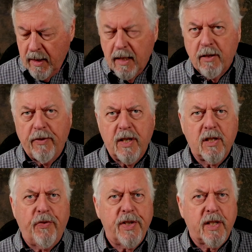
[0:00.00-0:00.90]
It's a very
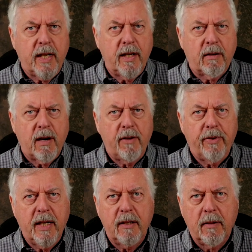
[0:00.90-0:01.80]
sophisticated
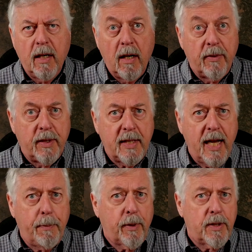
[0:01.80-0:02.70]
graphite. The
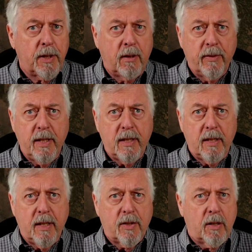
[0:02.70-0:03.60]
tapers on these
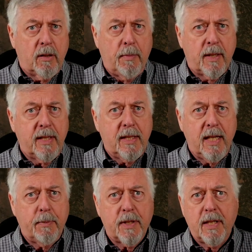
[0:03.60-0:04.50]
things are a
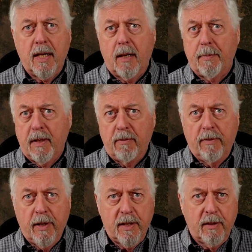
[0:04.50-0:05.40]
multi-taper setup. They're
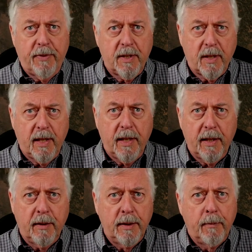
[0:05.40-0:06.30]
very
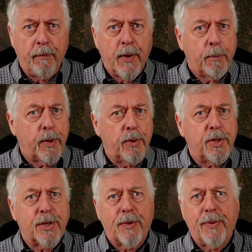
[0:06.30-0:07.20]
sophisticated.
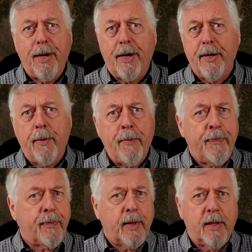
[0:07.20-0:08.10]
Produces a rod
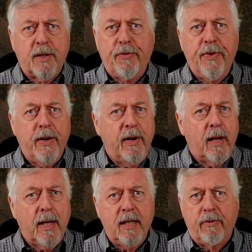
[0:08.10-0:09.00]
that's very
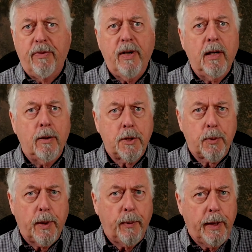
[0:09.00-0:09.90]
light, very low
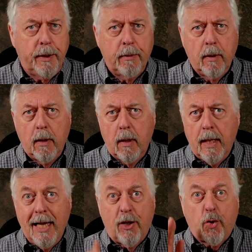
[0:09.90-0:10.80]
swing weight.
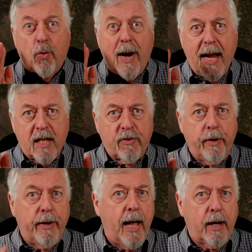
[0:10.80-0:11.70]
It tracks
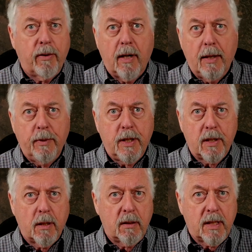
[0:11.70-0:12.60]
very accurately, which
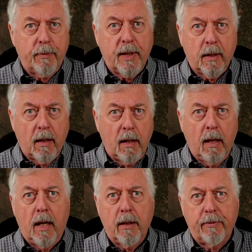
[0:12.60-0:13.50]
is something that a
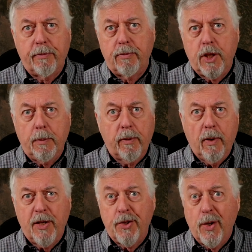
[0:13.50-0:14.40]
lot of cheaper
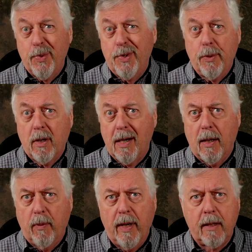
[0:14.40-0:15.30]
rods don't do all
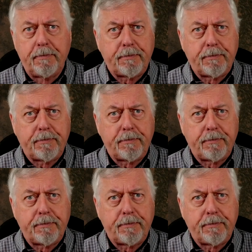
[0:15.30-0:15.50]
that well.